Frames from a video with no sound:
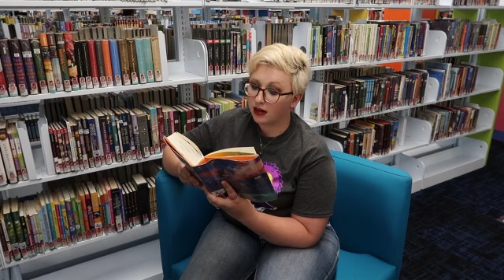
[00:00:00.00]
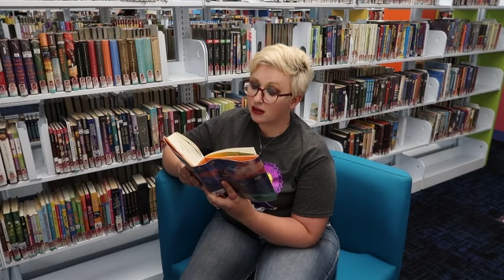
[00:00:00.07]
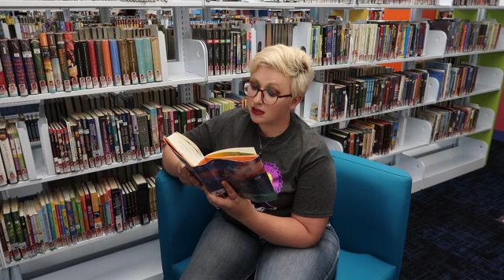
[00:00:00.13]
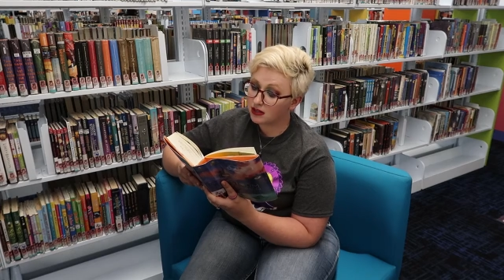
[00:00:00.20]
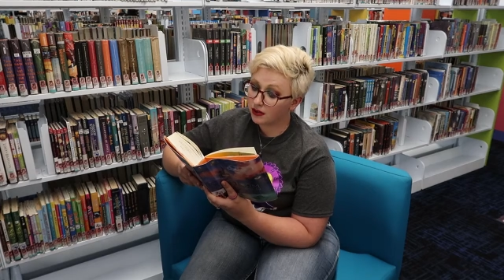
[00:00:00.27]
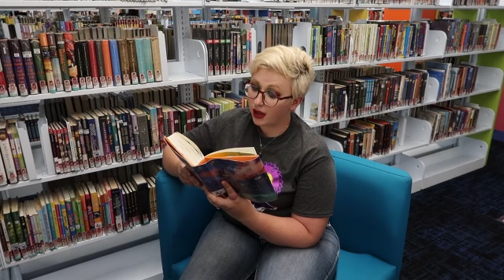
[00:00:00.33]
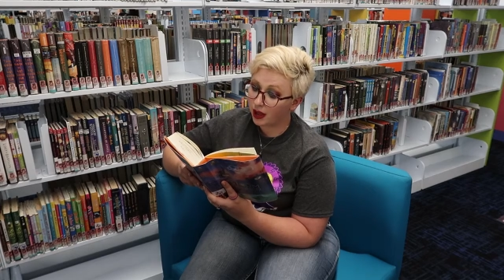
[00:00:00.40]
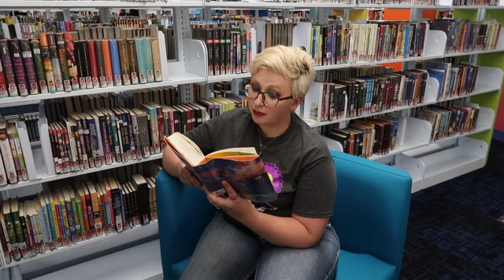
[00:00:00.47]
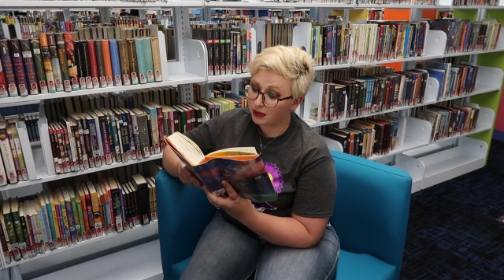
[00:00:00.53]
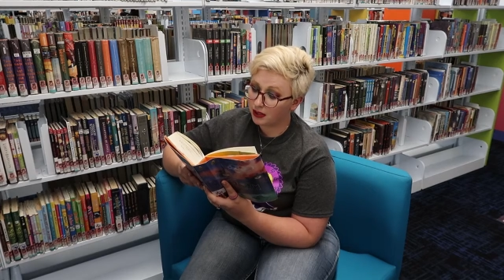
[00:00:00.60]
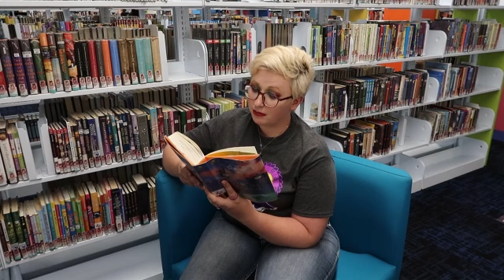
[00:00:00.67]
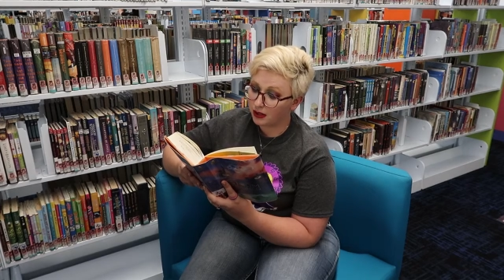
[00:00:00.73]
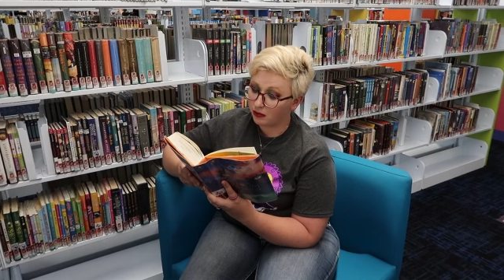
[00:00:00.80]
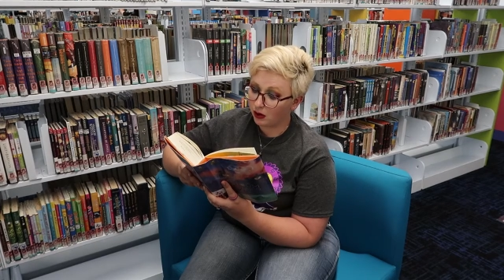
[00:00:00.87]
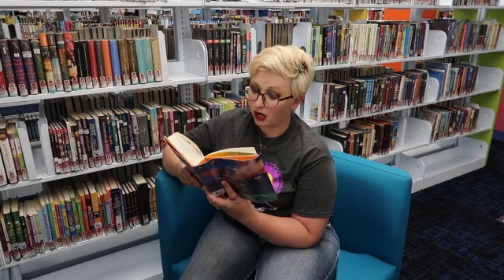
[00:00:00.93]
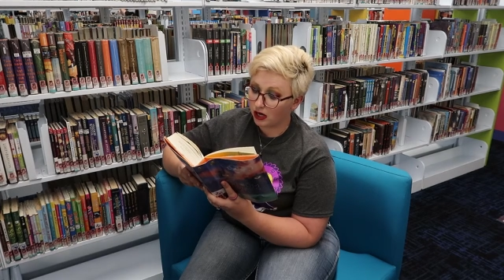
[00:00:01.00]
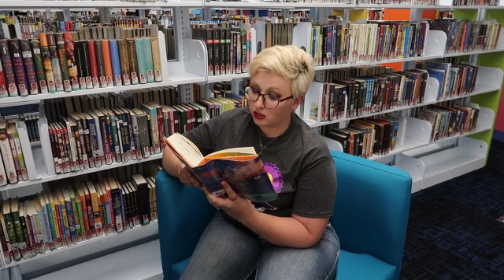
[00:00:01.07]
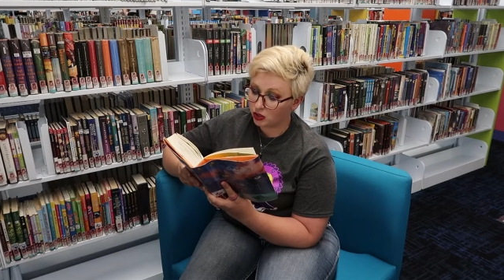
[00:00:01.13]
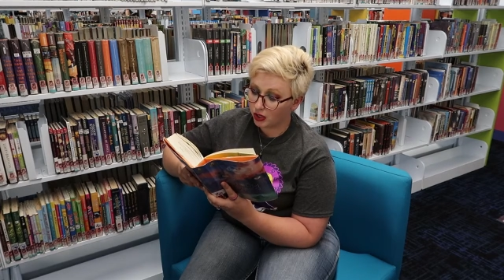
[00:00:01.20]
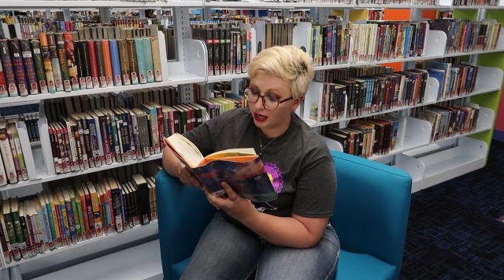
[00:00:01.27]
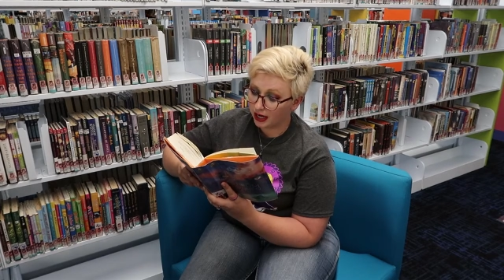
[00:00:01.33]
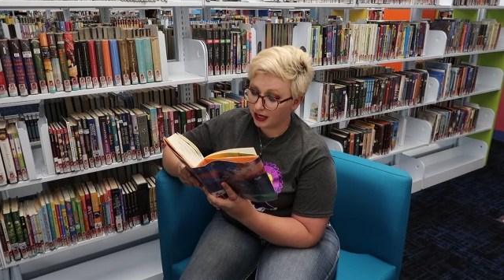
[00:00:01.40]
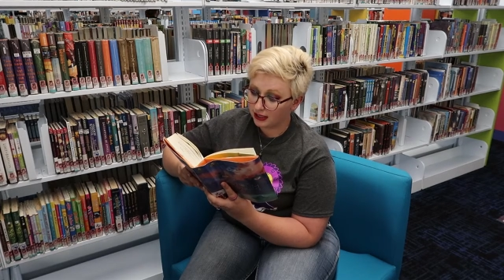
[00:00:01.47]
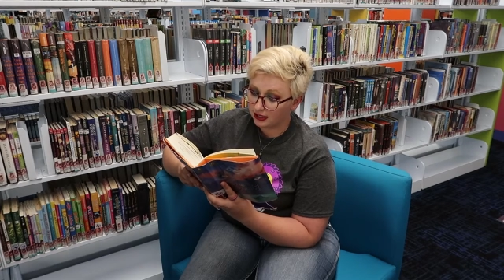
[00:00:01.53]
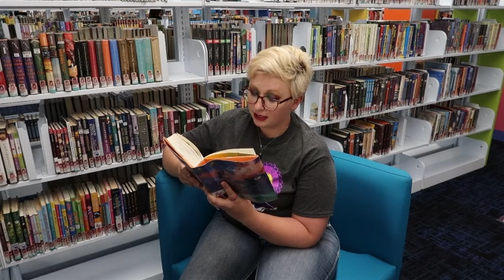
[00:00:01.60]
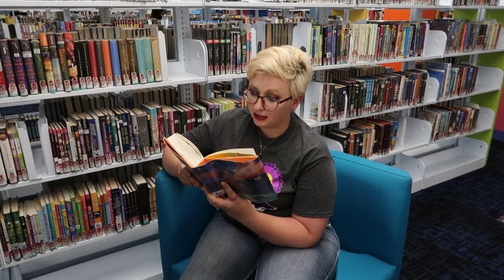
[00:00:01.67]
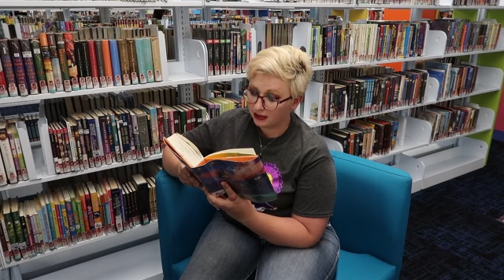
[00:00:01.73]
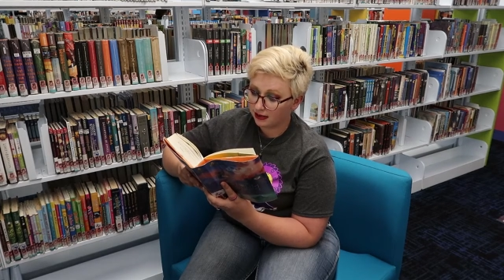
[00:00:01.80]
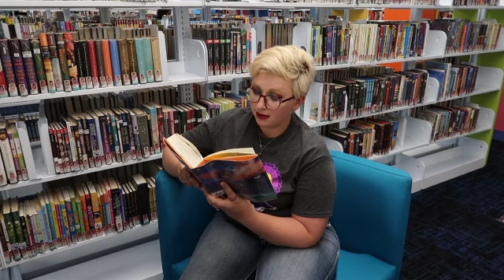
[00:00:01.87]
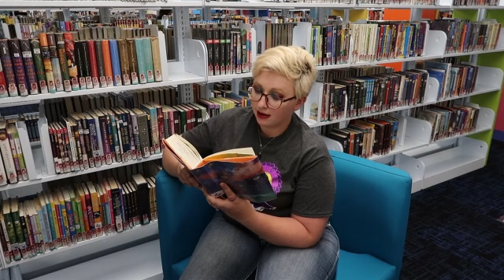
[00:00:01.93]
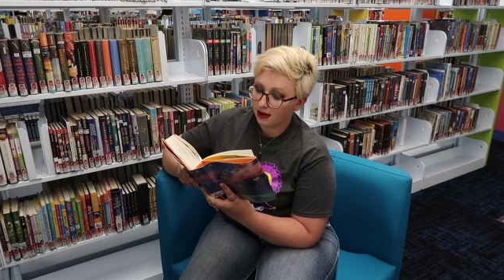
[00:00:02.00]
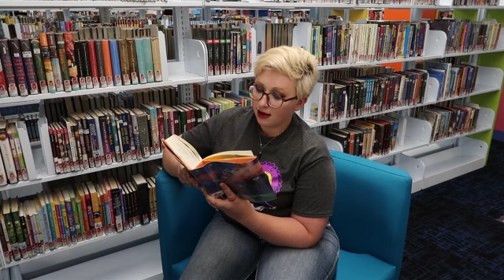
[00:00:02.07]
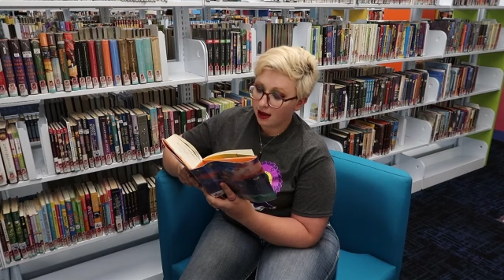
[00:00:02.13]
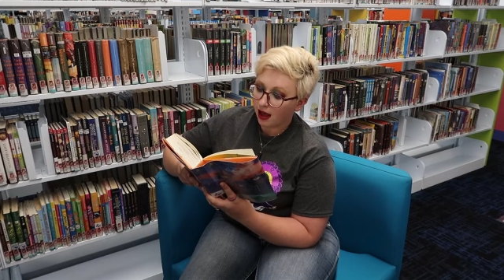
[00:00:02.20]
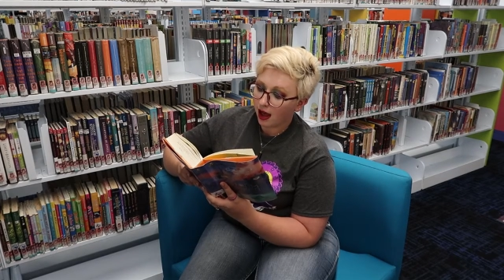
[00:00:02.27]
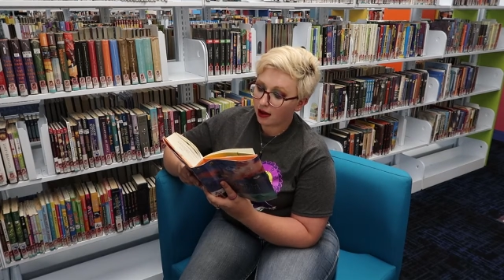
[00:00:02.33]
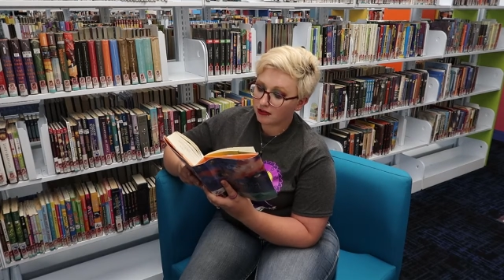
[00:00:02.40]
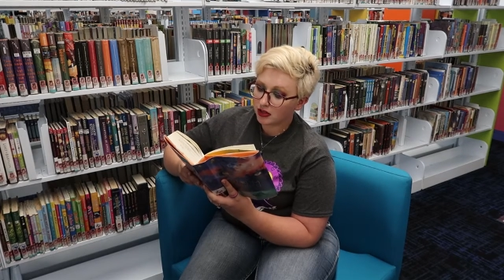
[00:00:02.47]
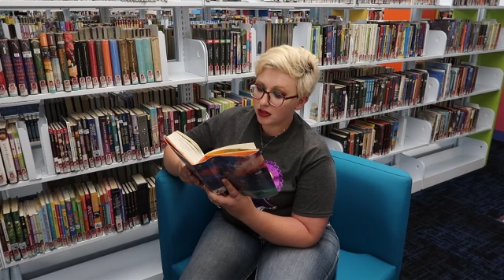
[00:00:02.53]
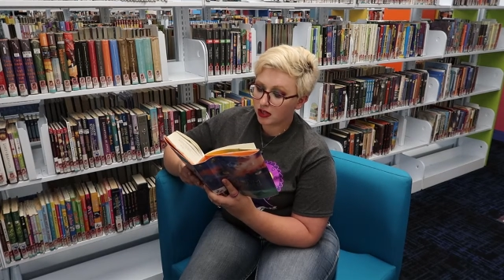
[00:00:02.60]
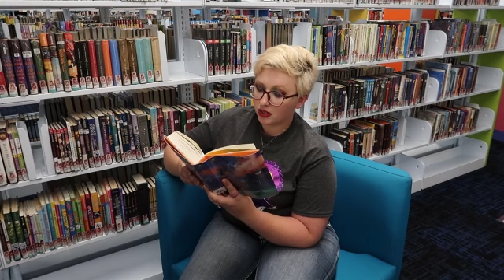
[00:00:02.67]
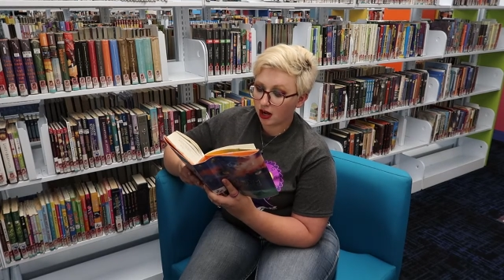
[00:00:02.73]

It also happened to be where I trained. After